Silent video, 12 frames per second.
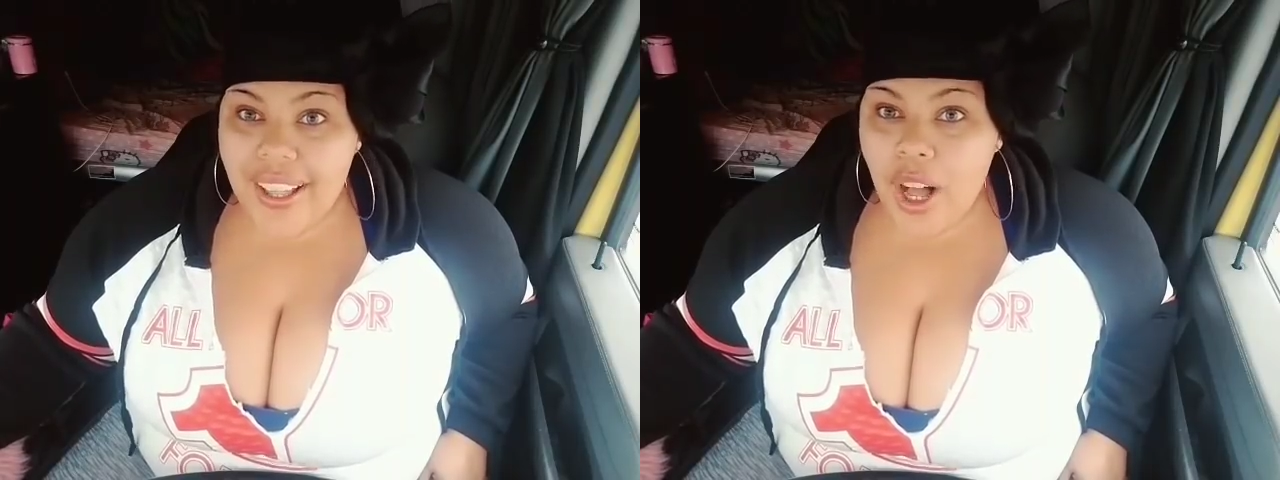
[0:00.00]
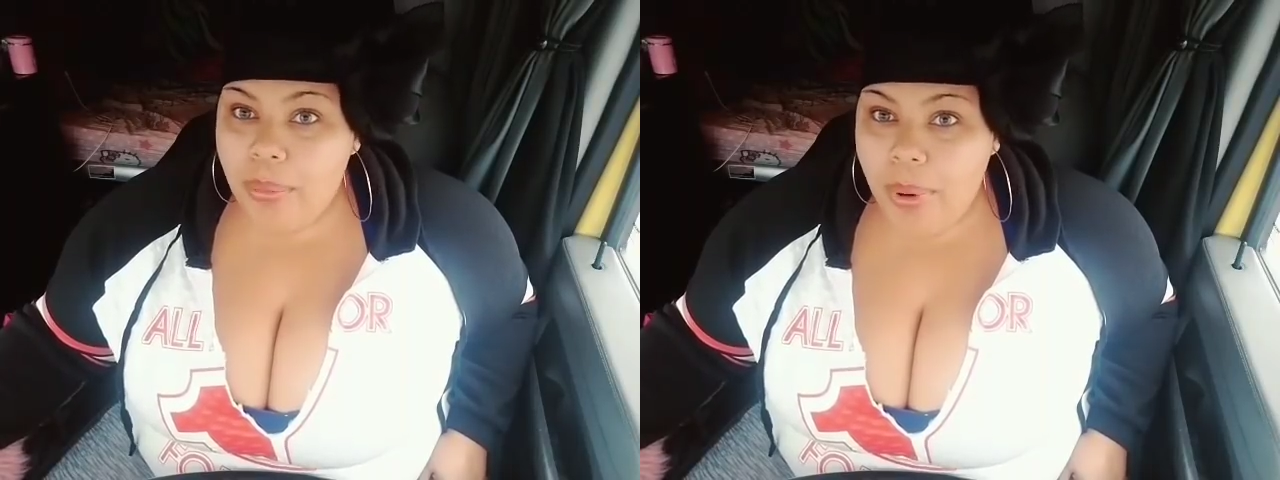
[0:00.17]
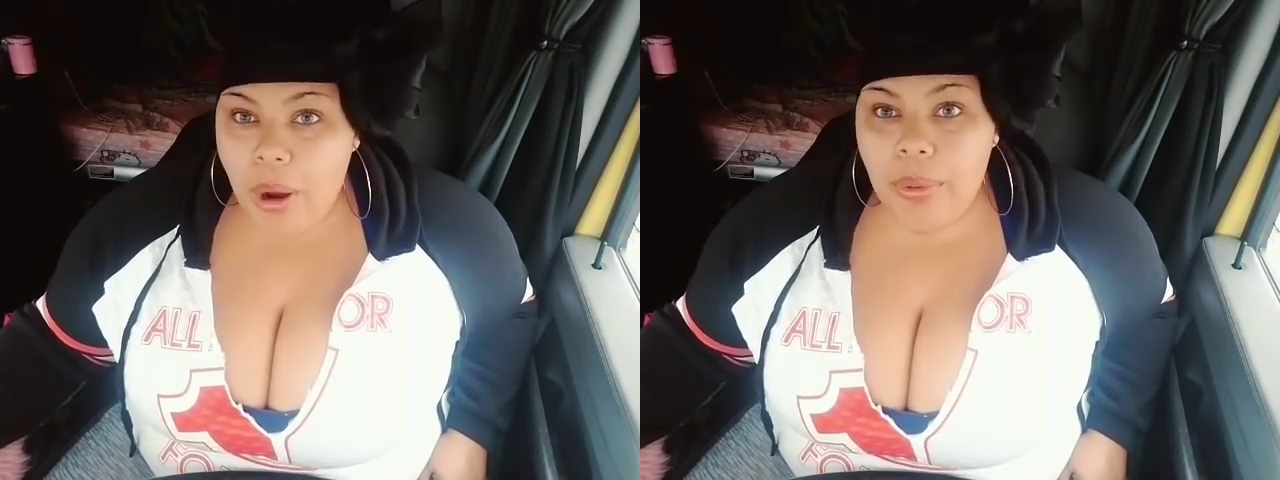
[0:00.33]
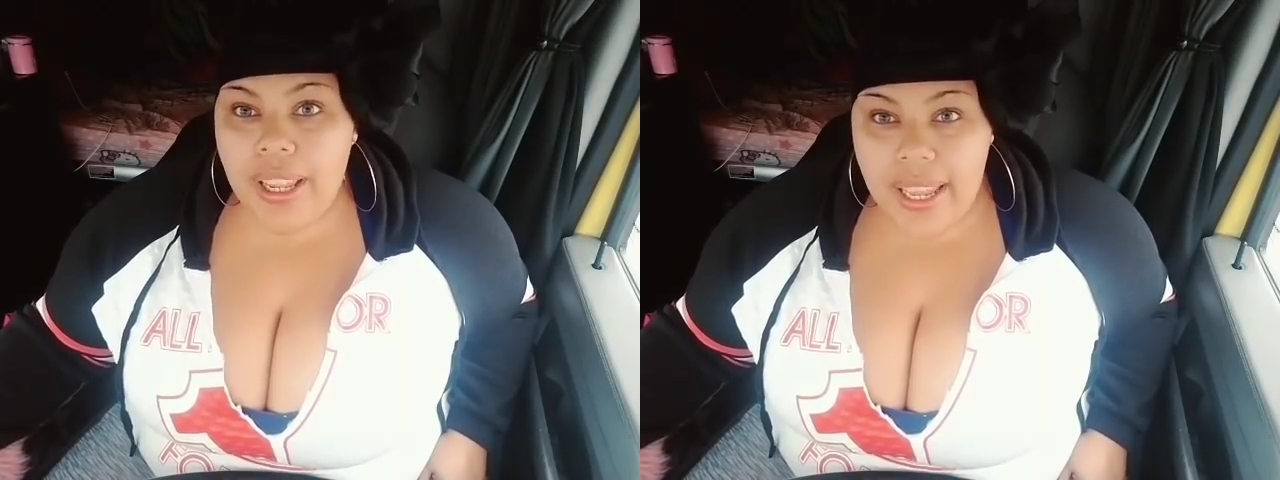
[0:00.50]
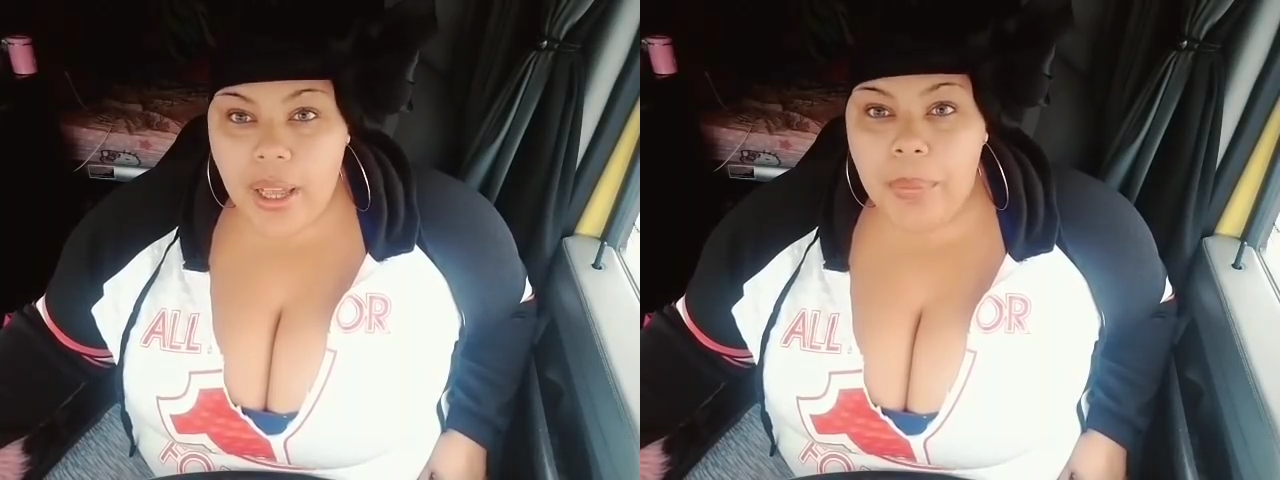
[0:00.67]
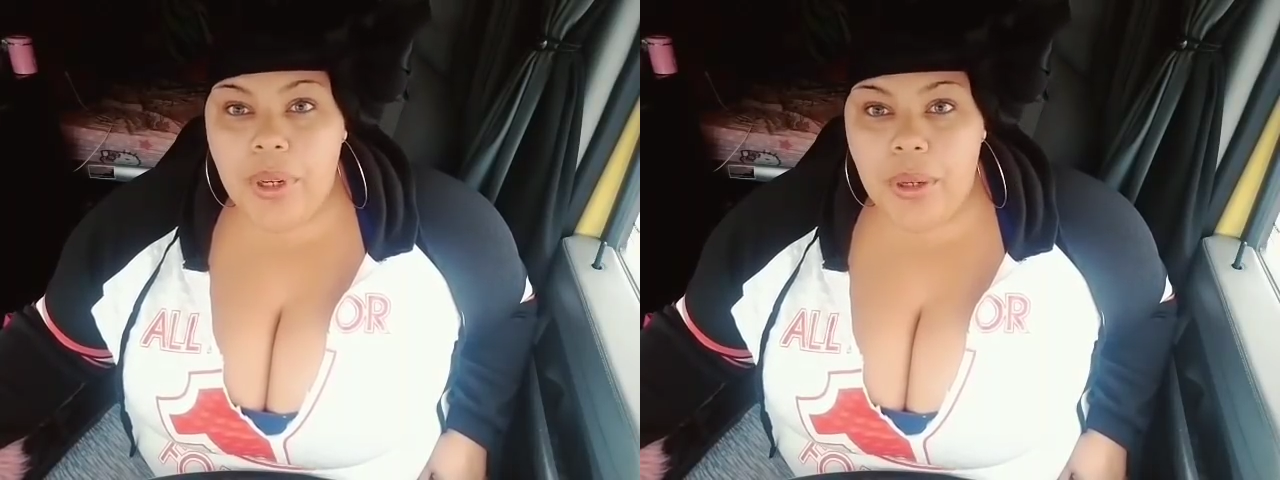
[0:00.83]
about what
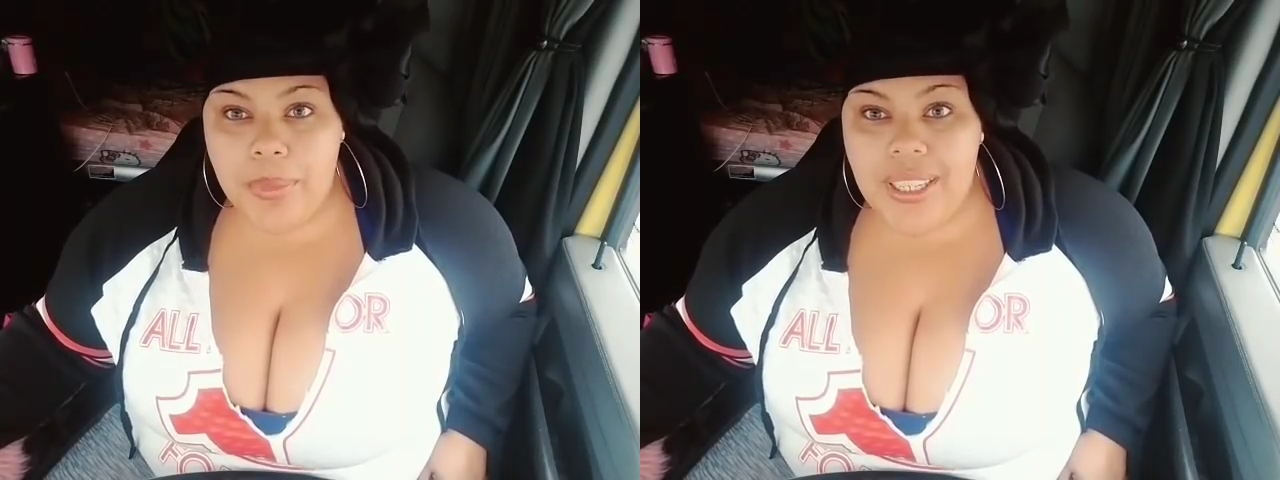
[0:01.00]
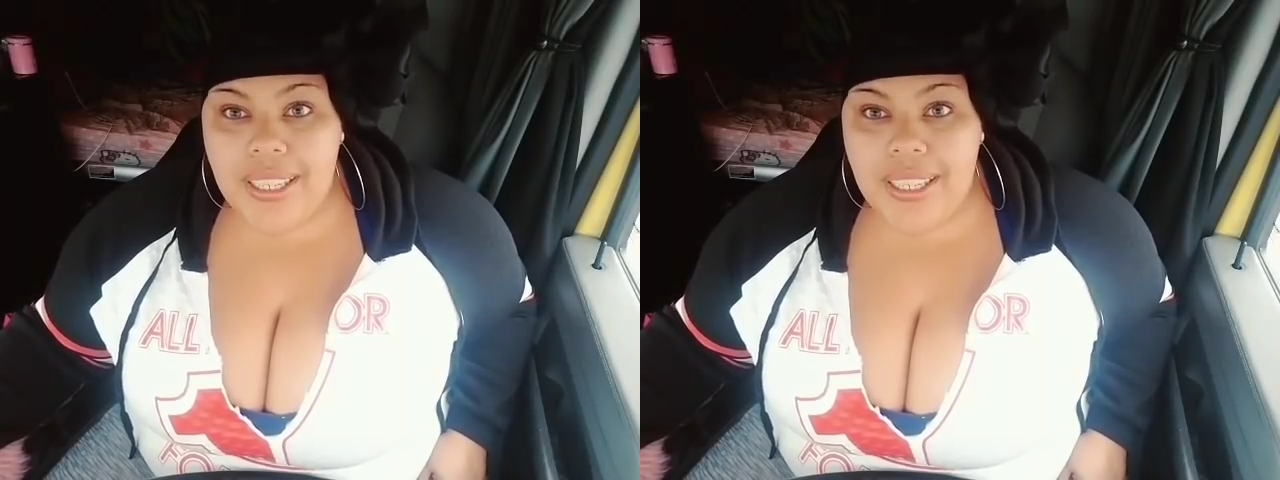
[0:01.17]
happened to me